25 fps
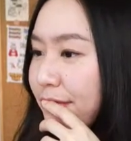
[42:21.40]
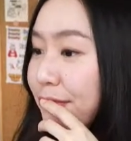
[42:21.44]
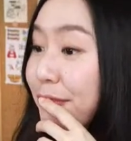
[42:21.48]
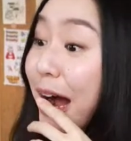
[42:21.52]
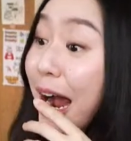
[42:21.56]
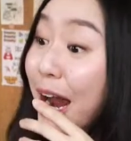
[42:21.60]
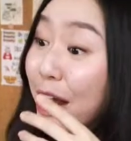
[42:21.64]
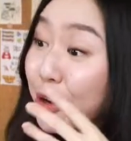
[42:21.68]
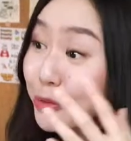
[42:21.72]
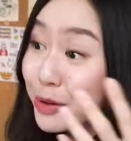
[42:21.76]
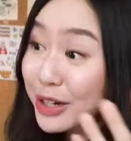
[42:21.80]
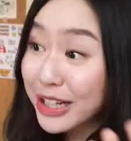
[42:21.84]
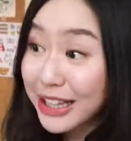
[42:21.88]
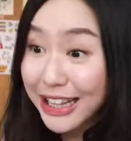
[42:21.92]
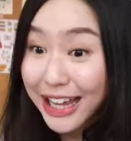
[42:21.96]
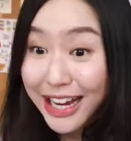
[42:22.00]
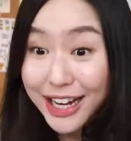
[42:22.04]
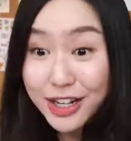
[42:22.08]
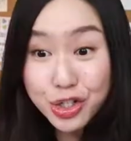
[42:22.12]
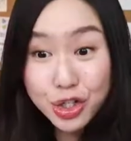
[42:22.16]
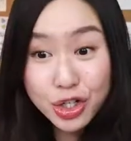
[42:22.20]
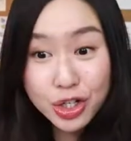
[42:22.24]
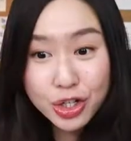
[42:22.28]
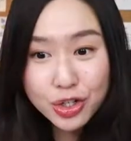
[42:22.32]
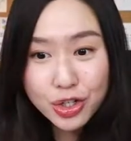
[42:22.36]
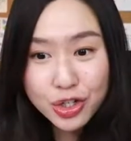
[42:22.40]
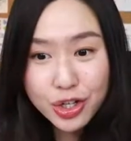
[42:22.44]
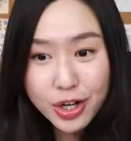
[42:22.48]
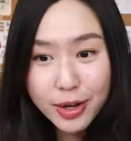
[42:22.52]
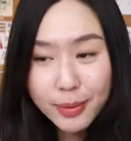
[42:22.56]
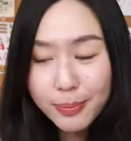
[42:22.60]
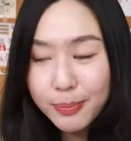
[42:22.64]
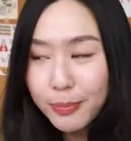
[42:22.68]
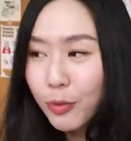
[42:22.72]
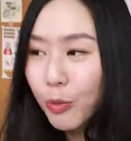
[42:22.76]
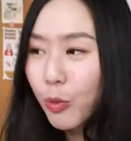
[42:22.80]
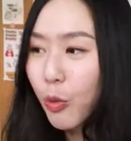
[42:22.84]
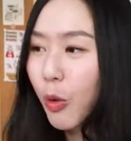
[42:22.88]
My relationship?
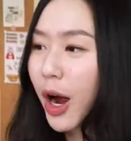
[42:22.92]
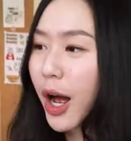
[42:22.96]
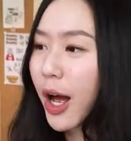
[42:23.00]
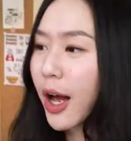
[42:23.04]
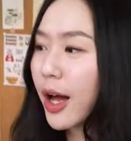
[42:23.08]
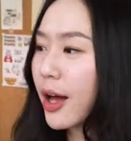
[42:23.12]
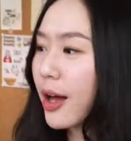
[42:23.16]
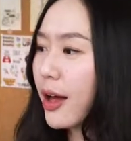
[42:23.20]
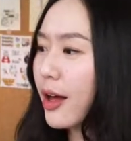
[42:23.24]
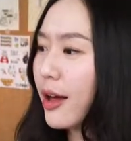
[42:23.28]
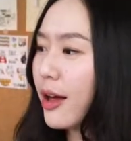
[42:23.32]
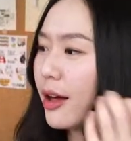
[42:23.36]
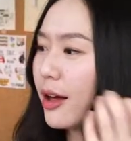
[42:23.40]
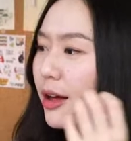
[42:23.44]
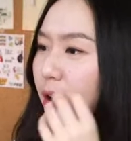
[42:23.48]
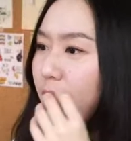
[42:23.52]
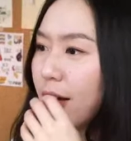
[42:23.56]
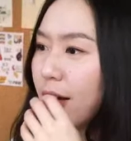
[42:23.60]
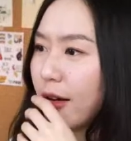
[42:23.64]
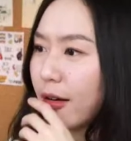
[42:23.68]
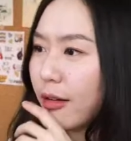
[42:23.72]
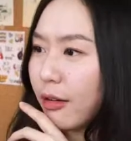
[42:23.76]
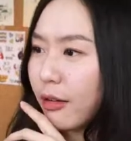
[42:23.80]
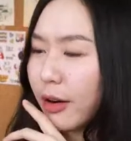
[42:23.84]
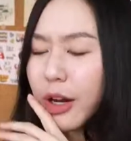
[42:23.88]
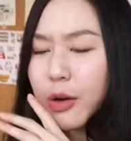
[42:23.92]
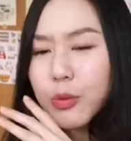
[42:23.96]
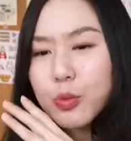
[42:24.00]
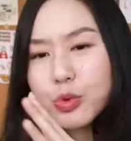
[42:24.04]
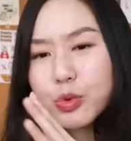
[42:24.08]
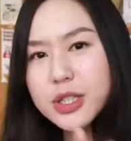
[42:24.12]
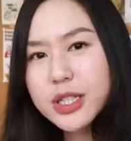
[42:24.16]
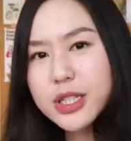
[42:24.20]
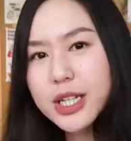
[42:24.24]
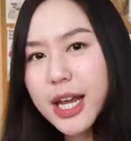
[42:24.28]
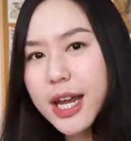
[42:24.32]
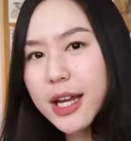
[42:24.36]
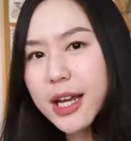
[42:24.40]
Wow. It would
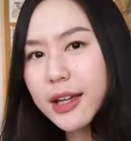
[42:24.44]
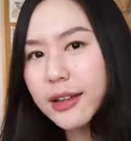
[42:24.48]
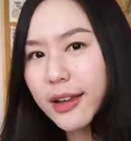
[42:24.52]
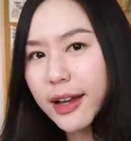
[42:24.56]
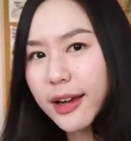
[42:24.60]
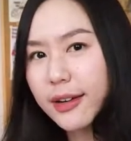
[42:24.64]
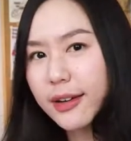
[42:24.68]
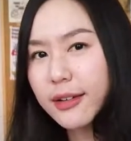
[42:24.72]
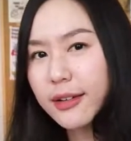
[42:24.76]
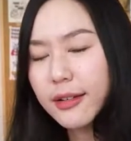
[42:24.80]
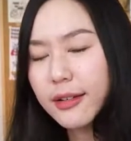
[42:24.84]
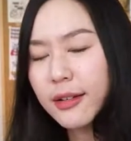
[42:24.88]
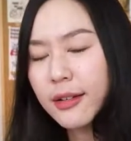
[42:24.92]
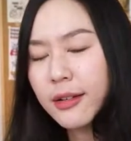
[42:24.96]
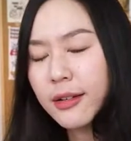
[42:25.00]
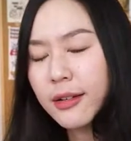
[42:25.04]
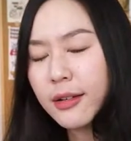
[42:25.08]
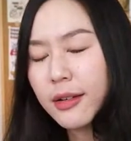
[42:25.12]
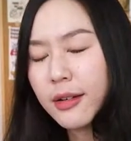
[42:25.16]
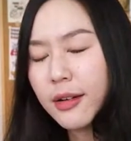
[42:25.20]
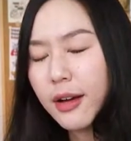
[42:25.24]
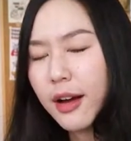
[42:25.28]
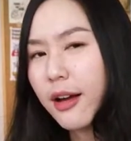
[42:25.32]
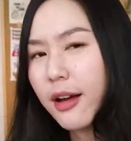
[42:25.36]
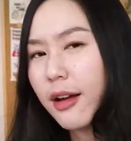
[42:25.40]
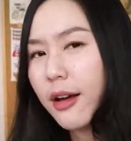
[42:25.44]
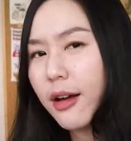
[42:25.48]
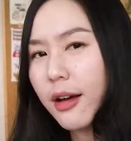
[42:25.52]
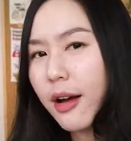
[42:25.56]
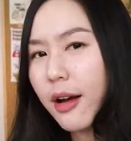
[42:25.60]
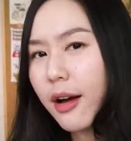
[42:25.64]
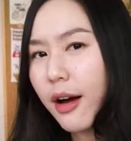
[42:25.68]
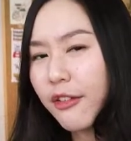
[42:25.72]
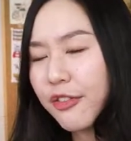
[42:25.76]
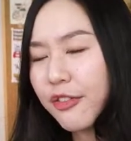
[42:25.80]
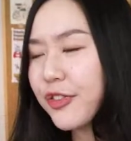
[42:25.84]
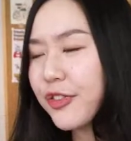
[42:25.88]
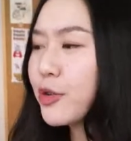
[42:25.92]
take like
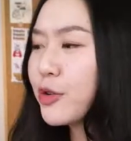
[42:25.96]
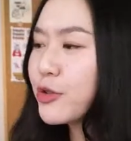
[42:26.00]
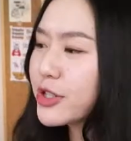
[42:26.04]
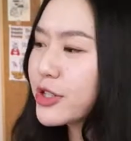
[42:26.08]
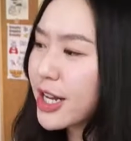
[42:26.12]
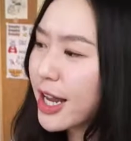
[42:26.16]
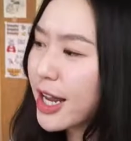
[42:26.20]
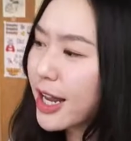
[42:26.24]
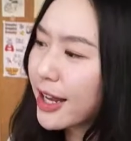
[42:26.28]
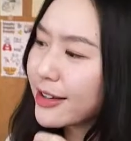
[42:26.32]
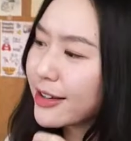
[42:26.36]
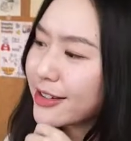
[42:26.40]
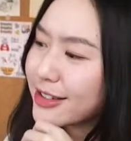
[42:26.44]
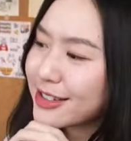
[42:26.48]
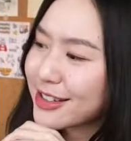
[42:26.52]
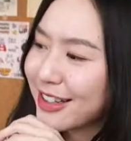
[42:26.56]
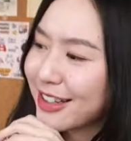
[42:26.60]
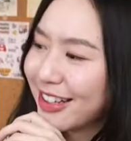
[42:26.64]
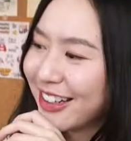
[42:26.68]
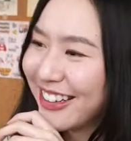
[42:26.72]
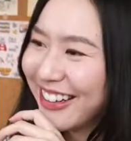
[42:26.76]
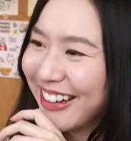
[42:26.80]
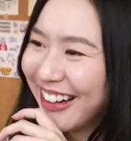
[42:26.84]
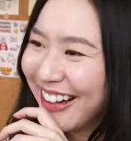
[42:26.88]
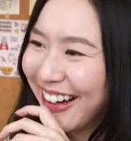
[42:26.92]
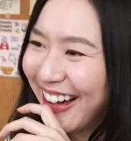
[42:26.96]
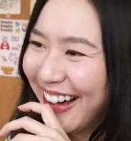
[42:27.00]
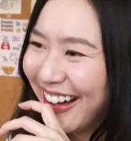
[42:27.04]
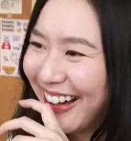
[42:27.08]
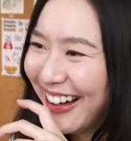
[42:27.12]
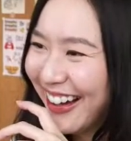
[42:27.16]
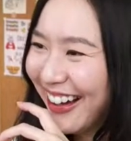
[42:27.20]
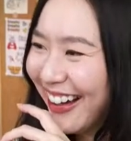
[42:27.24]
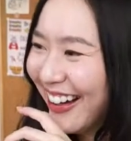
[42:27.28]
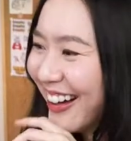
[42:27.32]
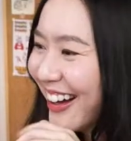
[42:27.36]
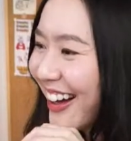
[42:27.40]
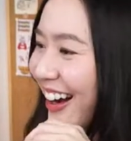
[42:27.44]
a few days.
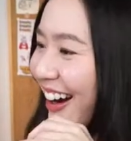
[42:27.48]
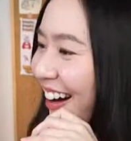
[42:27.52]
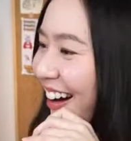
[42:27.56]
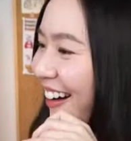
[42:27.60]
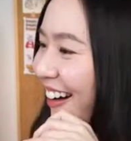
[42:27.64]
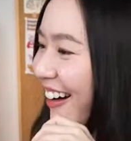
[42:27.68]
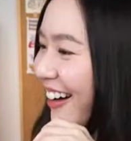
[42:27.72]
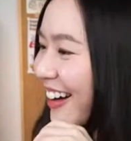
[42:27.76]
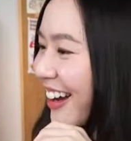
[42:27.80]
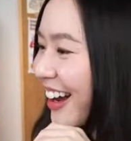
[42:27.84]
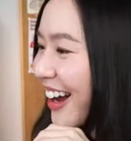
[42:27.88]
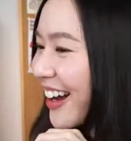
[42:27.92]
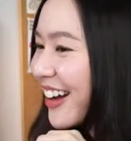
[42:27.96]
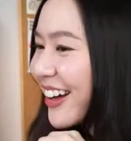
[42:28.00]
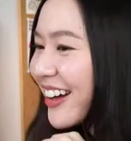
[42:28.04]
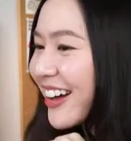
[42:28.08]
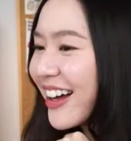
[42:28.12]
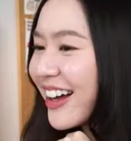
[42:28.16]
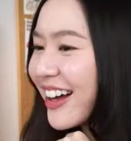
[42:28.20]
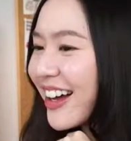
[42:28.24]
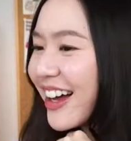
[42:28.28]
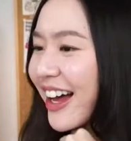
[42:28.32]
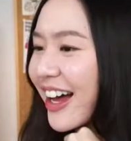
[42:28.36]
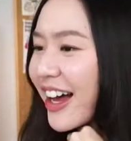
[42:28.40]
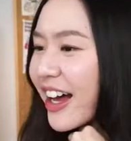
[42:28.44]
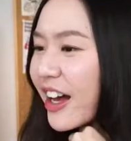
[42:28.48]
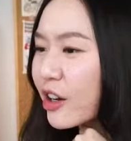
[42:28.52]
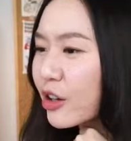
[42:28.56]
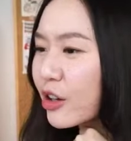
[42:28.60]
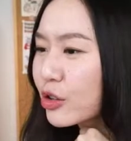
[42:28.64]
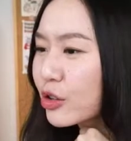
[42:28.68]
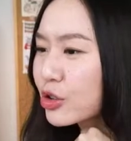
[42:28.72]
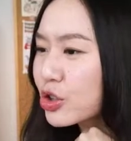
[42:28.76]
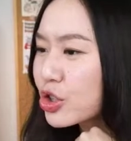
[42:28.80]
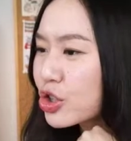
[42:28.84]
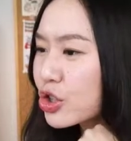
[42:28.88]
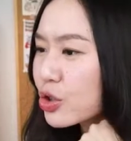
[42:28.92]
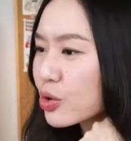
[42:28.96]
okay. How
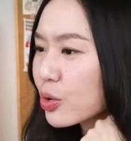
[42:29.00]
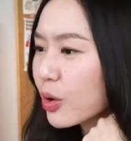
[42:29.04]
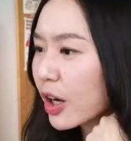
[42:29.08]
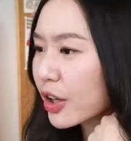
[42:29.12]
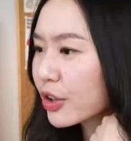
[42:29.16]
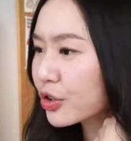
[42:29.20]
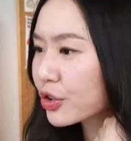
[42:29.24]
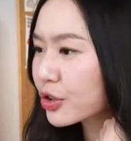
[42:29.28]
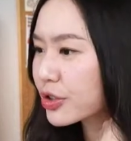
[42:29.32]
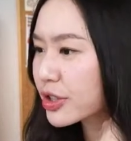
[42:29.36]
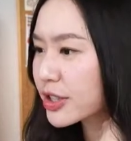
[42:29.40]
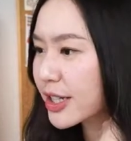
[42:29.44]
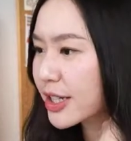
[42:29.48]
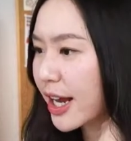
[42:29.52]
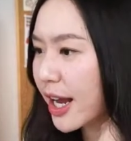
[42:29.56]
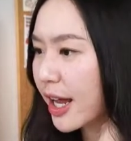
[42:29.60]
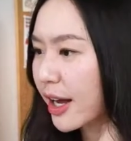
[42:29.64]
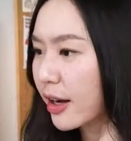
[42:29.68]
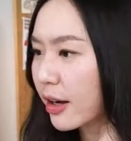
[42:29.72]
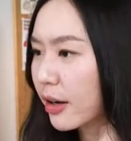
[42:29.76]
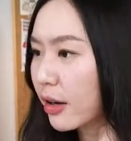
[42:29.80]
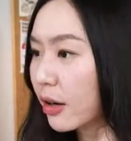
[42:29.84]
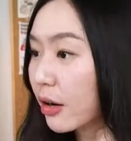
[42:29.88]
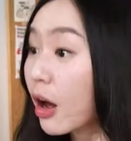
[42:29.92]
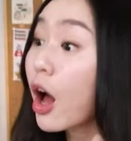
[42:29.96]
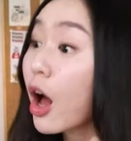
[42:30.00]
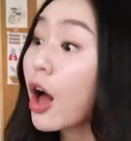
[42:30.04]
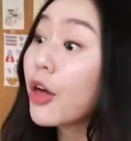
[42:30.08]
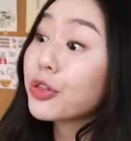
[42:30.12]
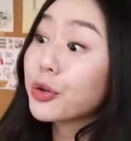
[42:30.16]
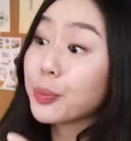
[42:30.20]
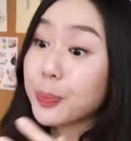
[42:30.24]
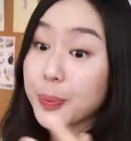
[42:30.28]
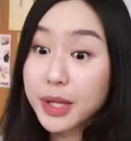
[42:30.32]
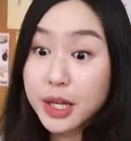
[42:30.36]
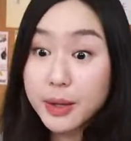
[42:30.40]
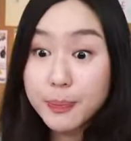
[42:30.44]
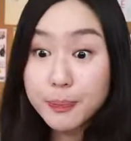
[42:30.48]
to understand other
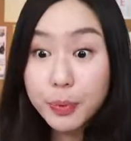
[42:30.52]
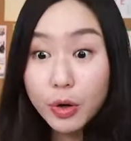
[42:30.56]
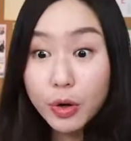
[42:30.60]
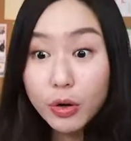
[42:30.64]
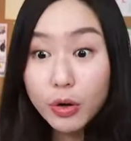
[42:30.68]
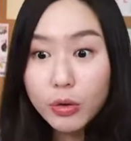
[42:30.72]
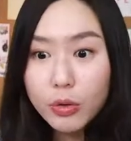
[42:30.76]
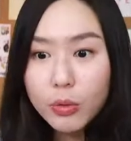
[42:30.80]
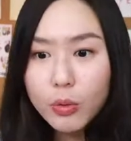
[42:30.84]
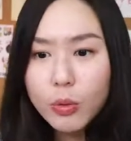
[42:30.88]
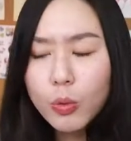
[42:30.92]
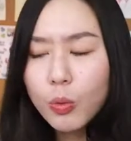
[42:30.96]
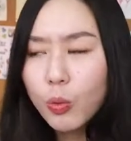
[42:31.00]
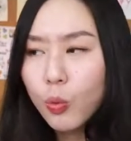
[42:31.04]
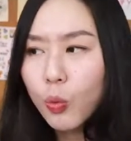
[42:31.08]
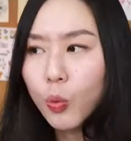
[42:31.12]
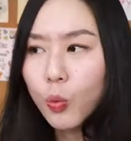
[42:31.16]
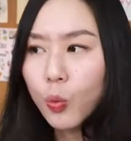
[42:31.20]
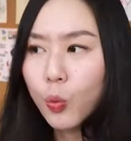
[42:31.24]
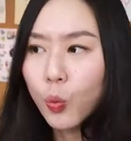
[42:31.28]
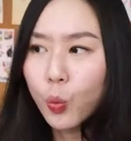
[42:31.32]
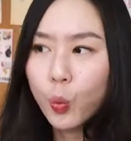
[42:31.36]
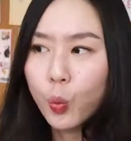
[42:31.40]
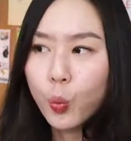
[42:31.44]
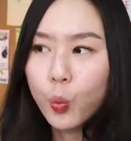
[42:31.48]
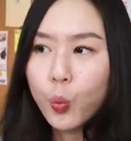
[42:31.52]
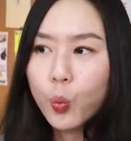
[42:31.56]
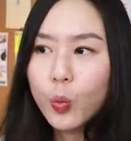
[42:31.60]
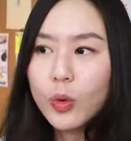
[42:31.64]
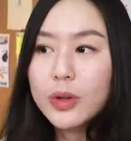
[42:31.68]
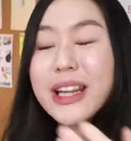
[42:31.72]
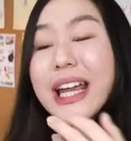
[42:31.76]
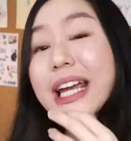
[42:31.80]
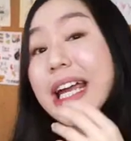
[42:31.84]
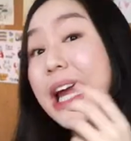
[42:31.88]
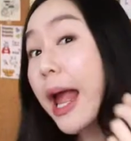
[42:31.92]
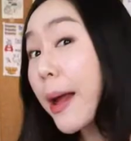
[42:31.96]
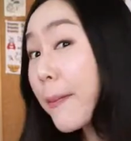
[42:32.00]
people?
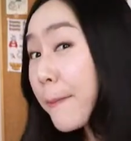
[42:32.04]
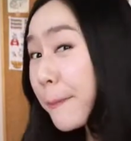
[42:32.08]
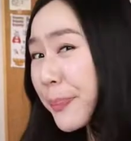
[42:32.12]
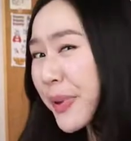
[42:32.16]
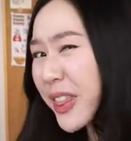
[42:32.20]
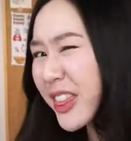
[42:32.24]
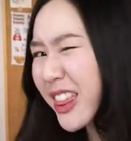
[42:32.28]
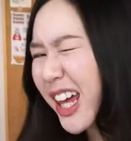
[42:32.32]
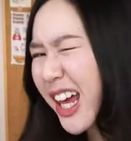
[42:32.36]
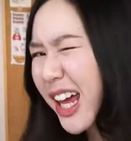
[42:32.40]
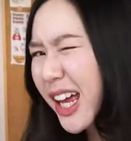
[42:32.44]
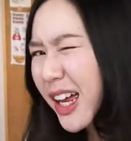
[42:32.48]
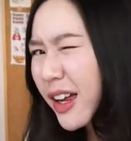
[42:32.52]
Like empathy?